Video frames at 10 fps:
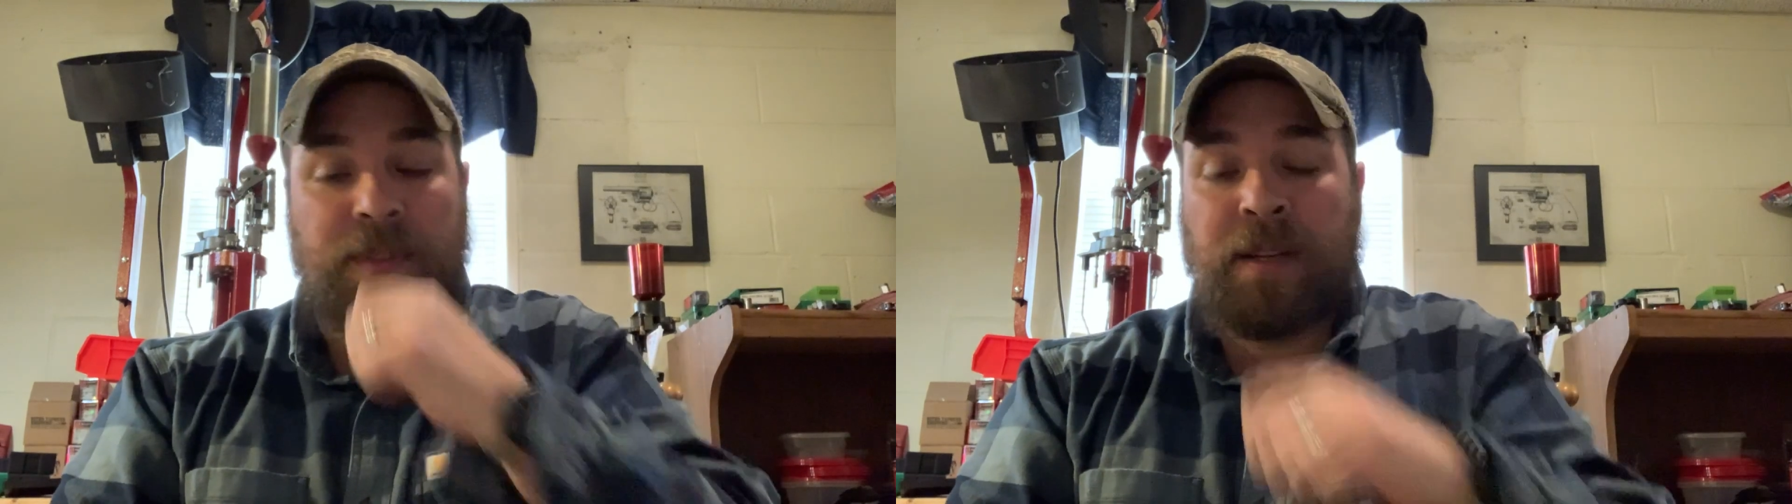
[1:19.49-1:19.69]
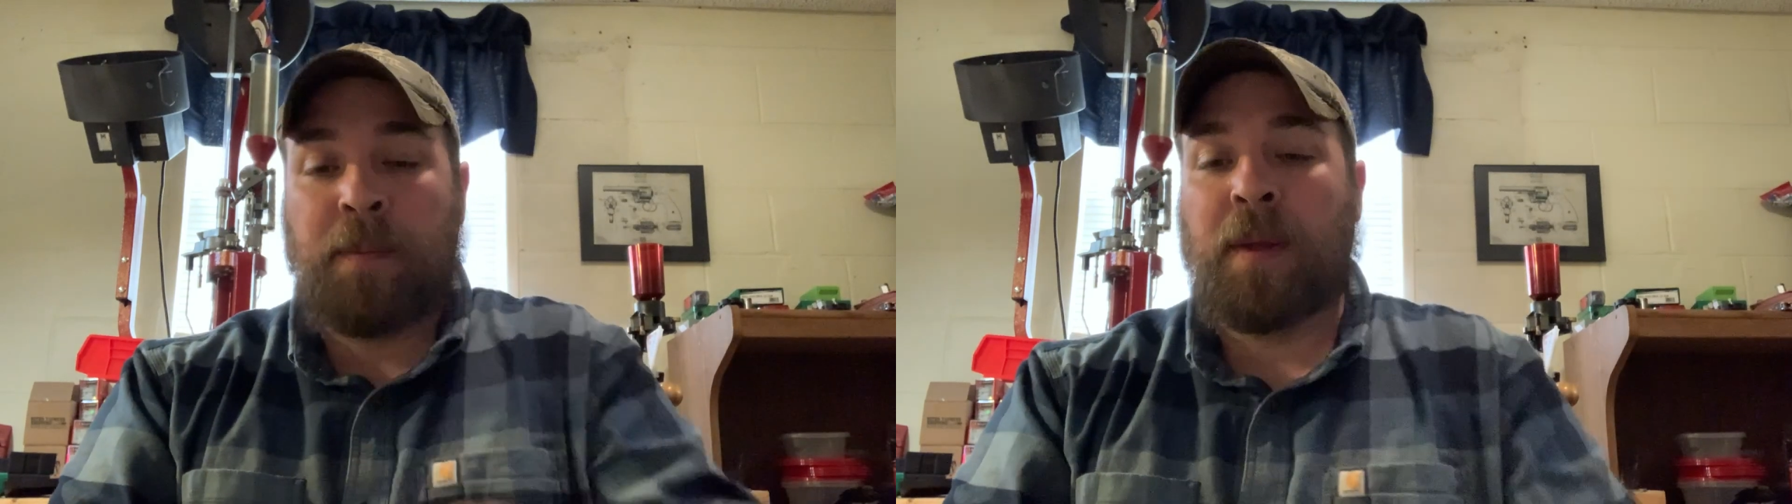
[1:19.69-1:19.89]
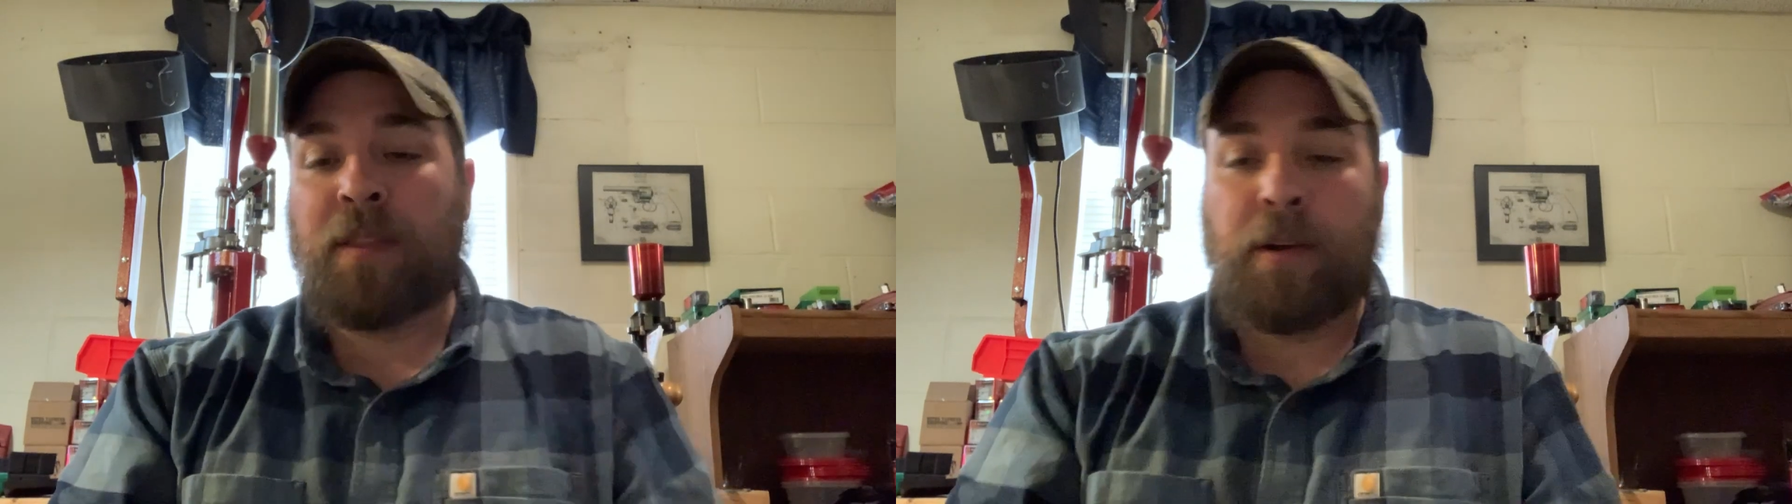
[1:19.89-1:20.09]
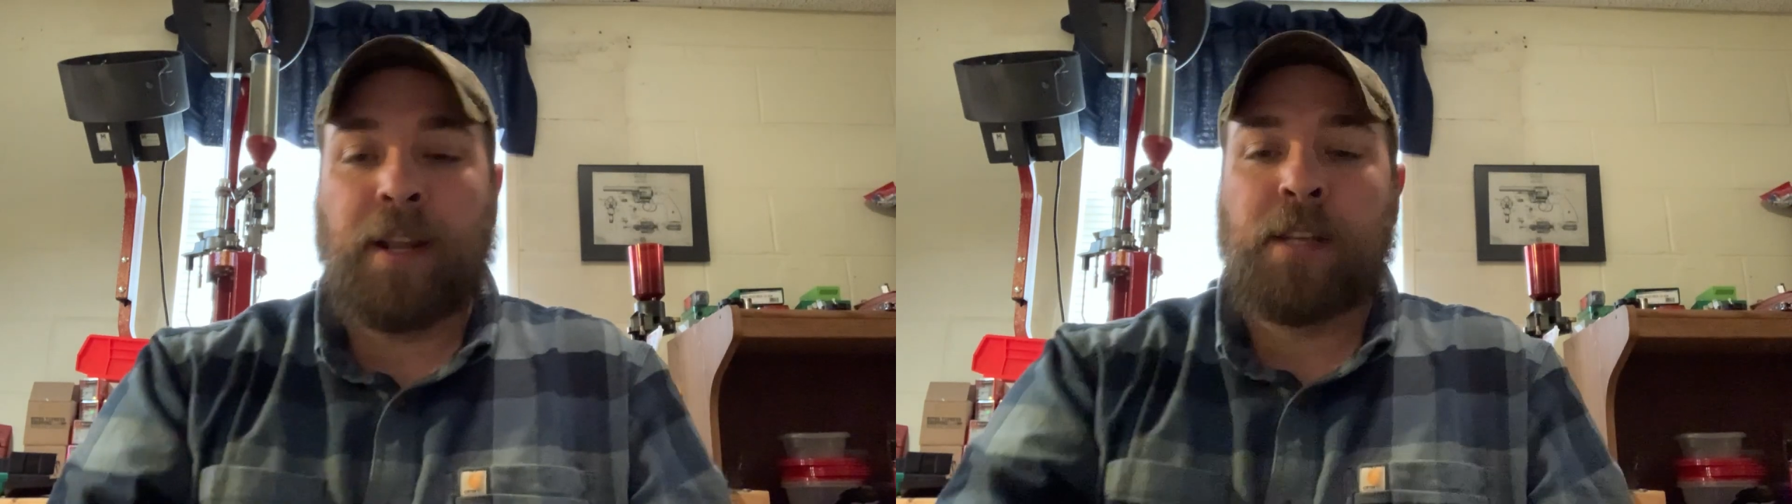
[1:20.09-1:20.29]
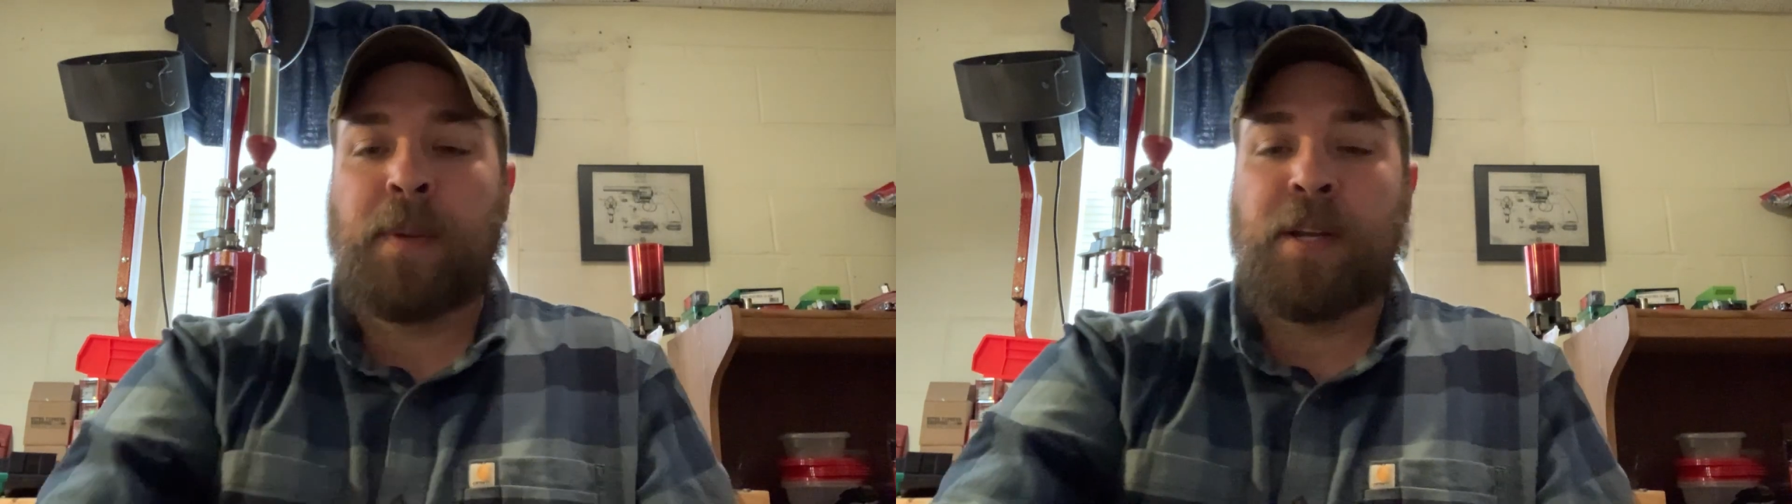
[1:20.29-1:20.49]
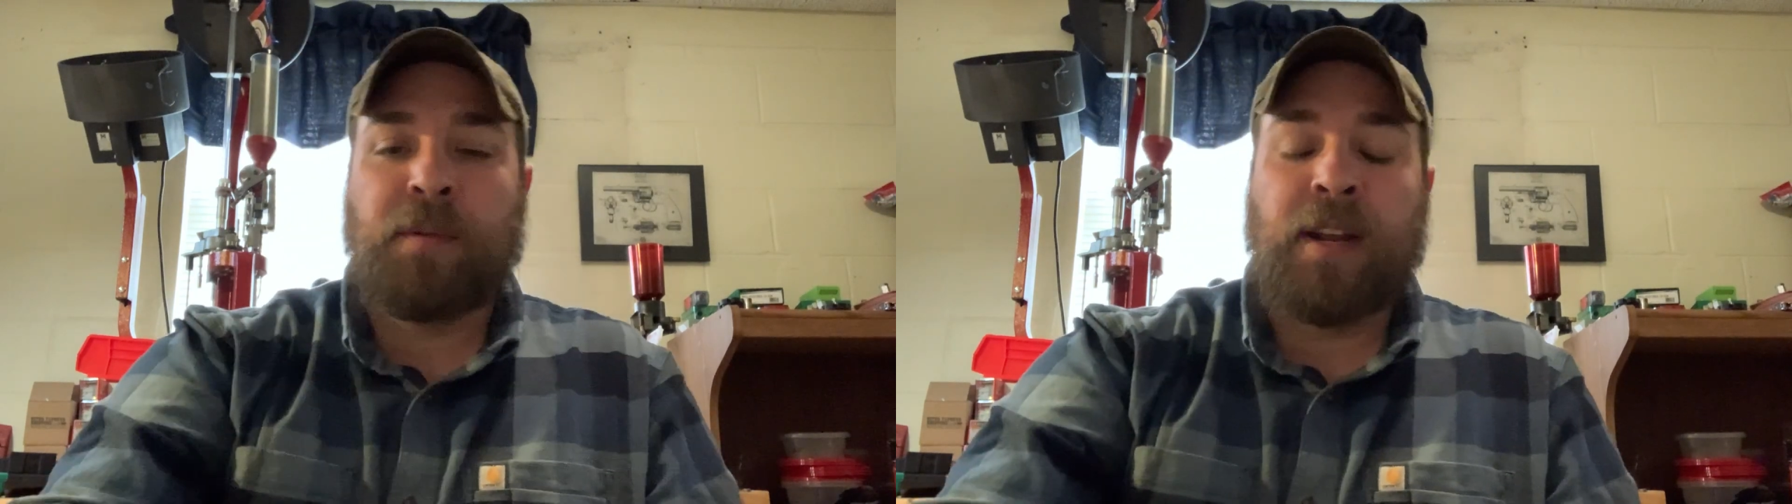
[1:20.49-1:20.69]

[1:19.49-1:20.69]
some of my 38 special